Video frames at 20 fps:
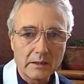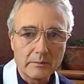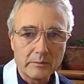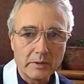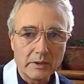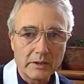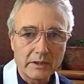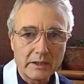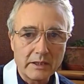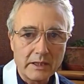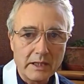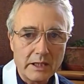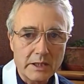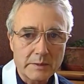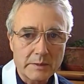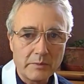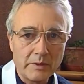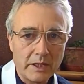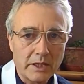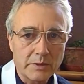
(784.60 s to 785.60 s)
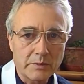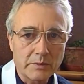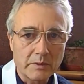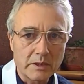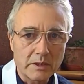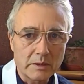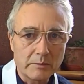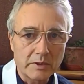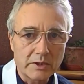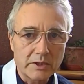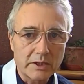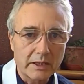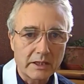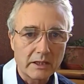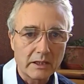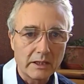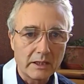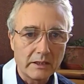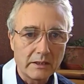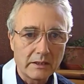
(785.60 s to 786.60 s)
But these ones are
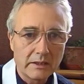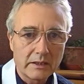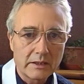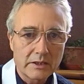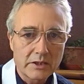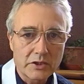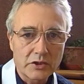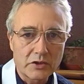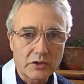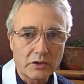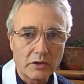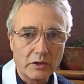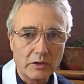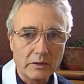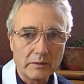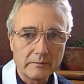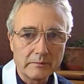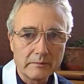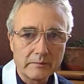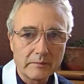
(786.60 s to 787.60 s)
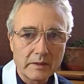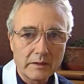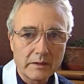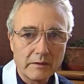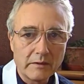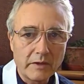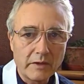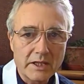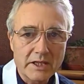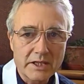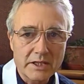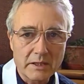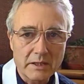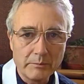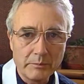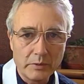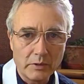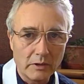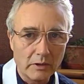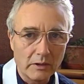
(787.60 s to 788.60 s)
particularly strong. A very
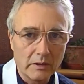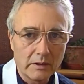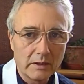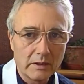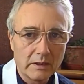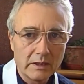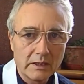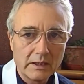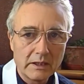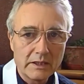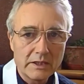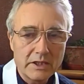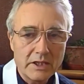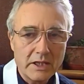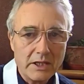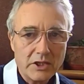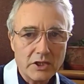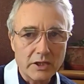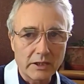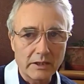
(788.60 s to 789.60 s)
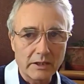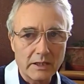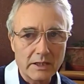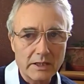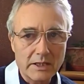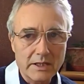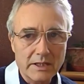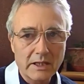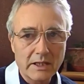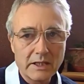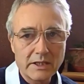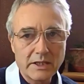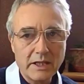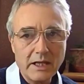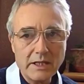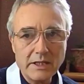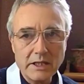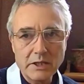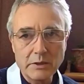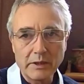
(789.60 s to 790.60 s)
simple teaching this. It's
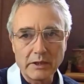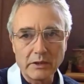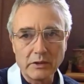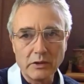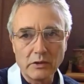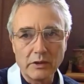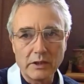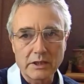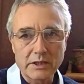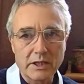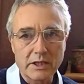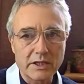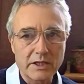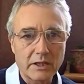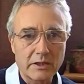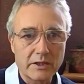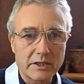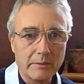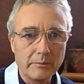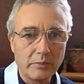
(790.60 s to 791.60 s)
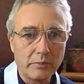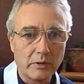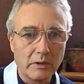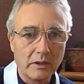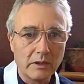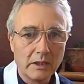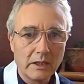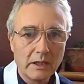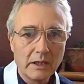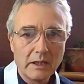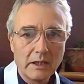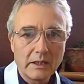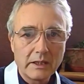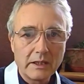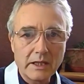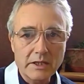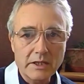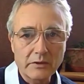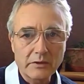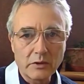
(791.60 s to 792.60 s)
easy to ignore it because it's so simple.
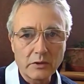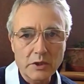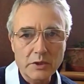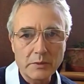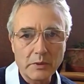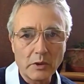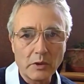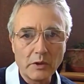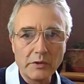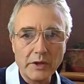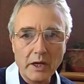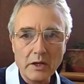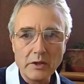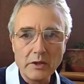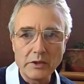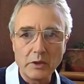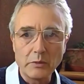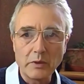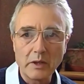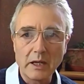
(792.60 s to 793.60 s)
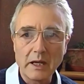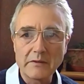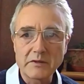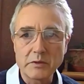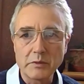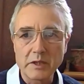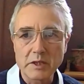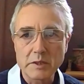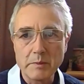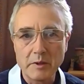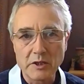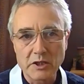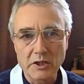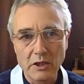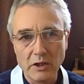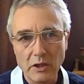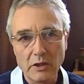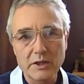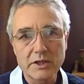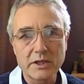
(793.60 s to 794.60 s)
Yes, of course, we all know that we'll have to experience
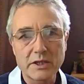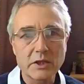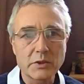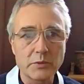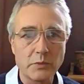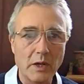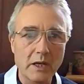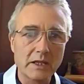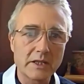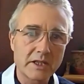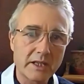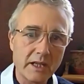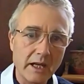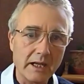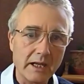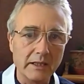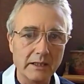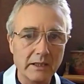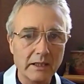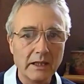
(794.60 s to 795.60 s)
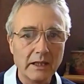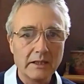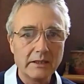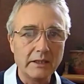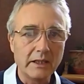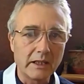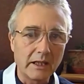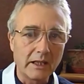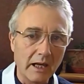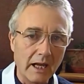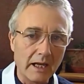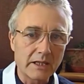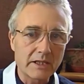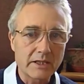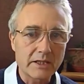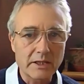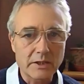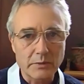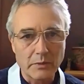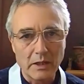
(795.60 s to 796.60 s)
loss as well as gain, neglect
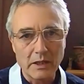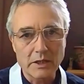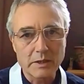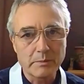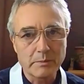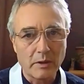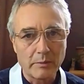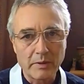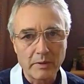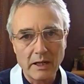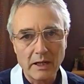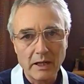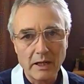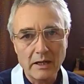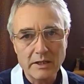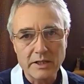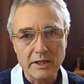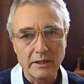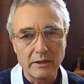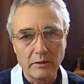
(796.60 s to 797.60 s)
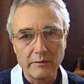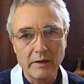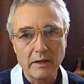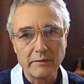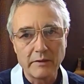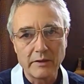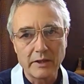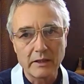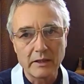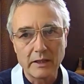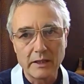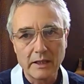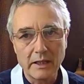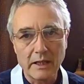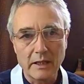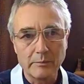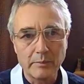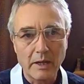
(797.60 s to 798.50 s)
as well as popularity and everything like that.